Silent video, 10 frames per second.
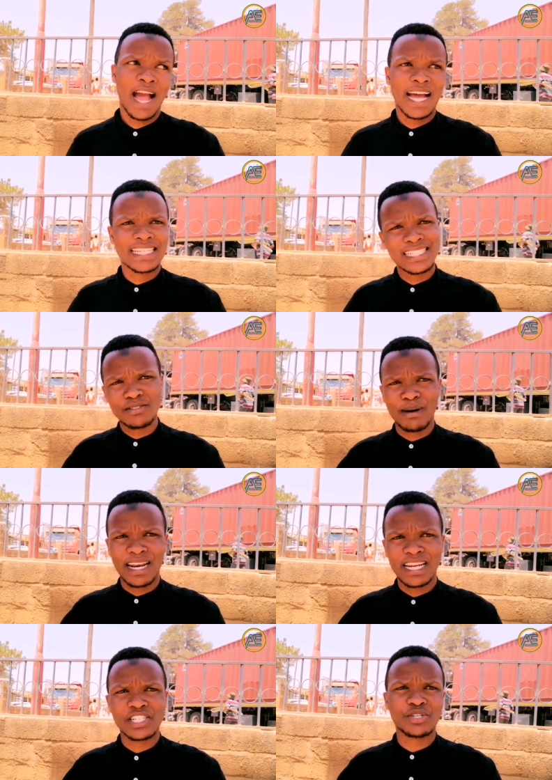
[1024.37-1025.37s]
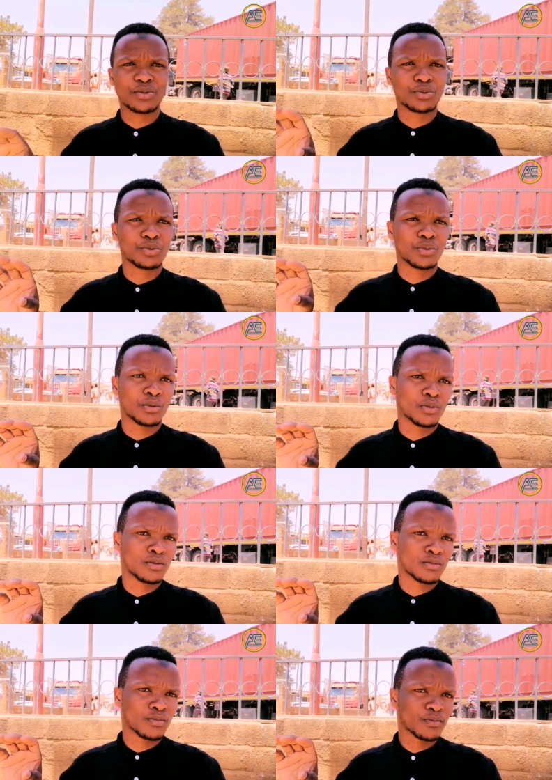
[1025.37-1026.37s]
I didn't manage to
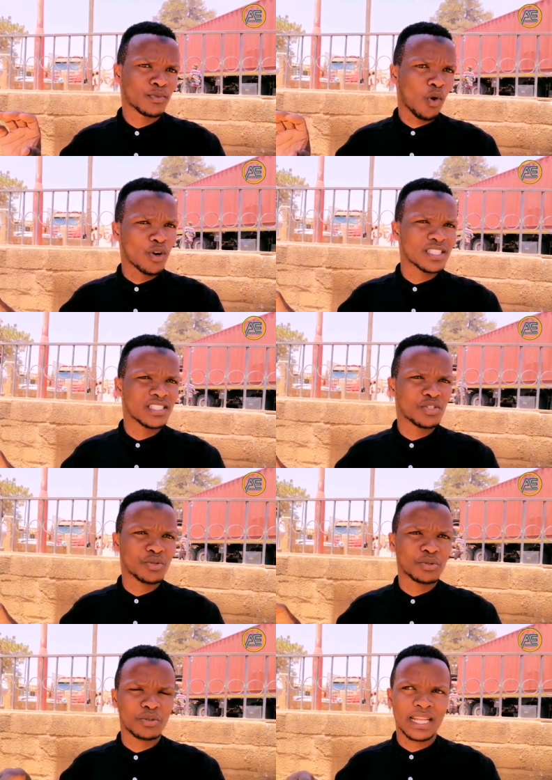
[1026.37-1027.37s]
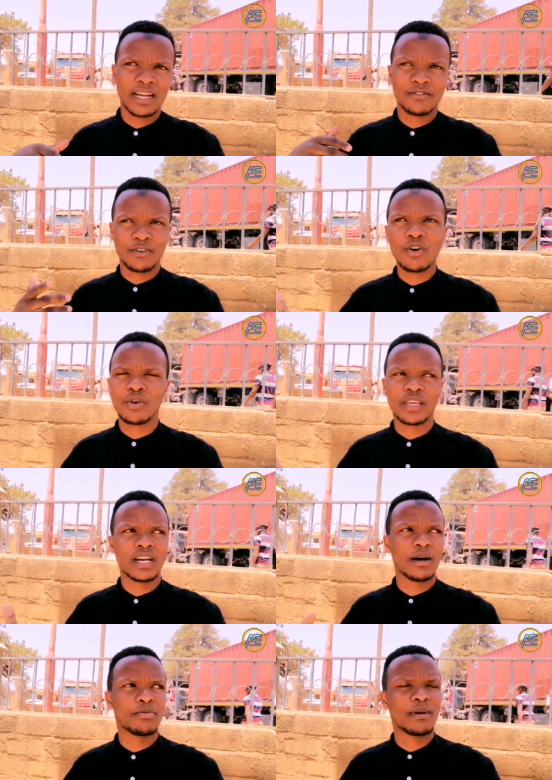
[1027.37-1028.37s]
continue like following
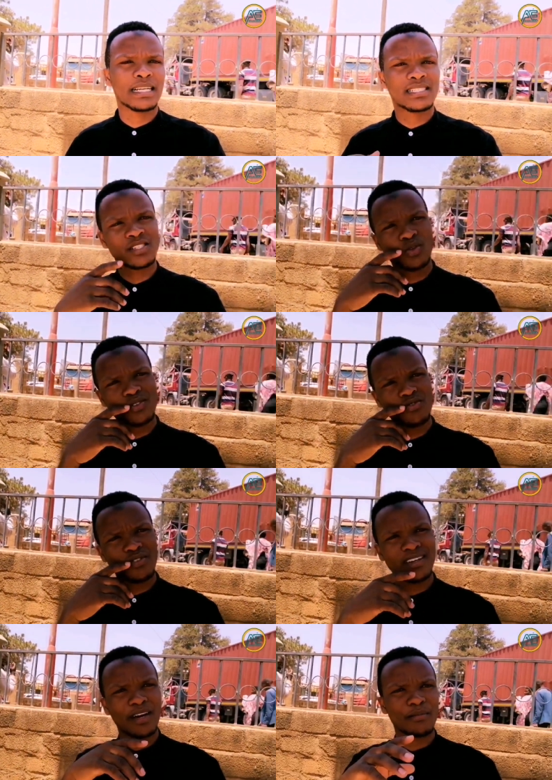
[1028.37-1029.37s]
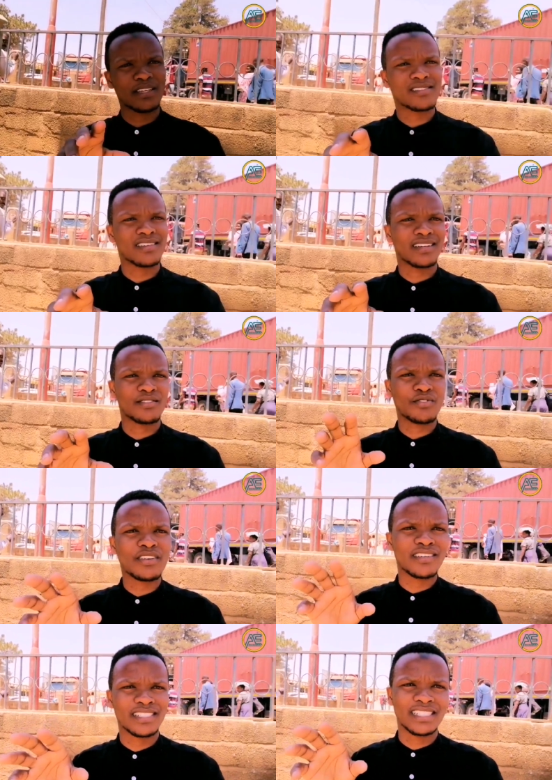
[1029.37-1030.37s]
up, but it was really amazing and
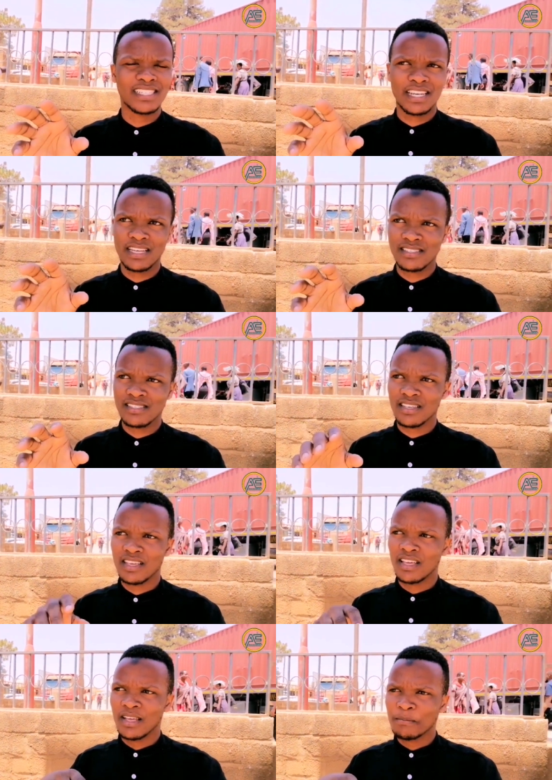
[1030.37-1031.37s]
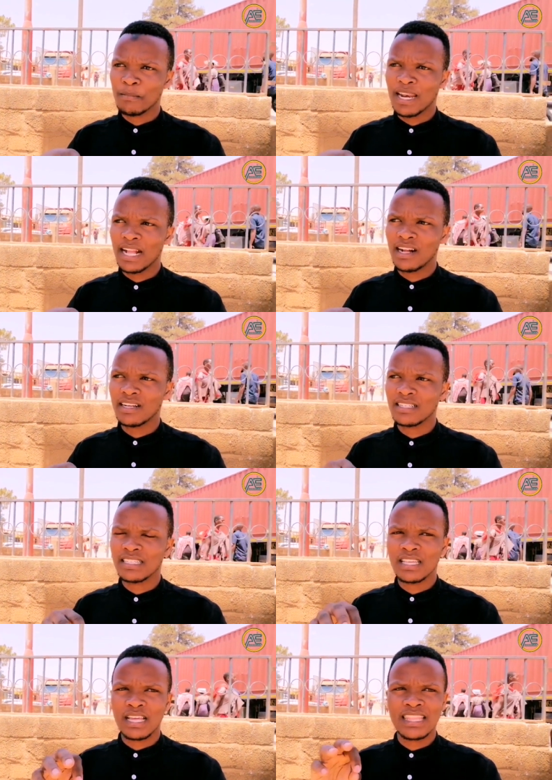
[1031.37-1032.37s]
really ridiculous, like
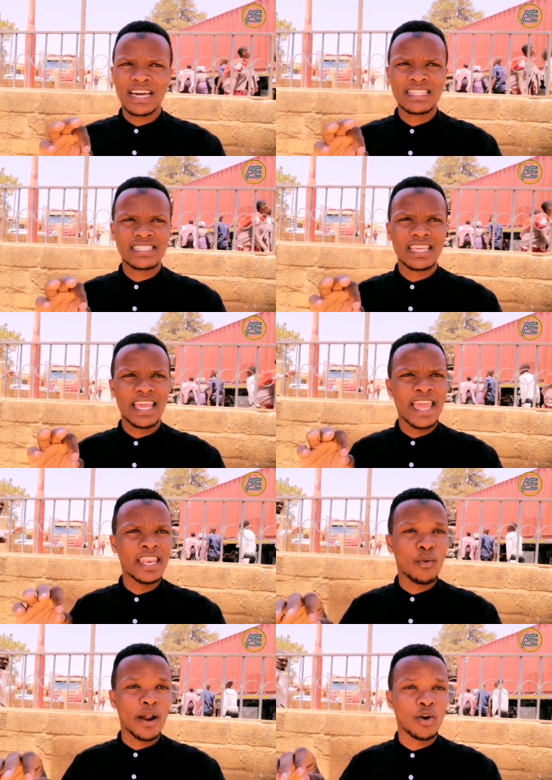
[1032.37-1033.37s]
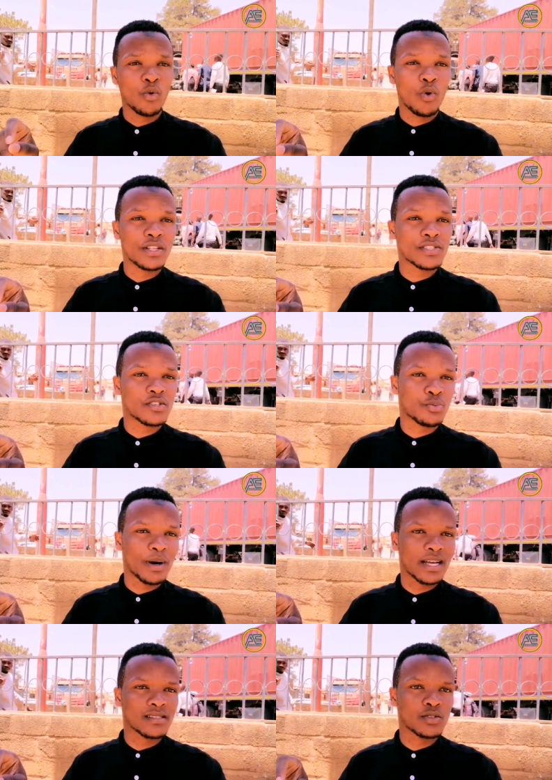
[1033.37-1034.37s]
that anyone who wants to
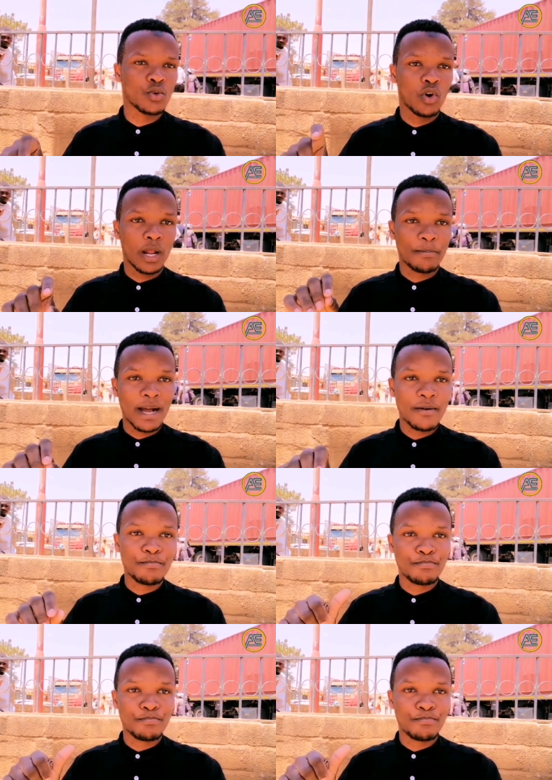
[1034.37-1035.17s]
pass, you're gonna buy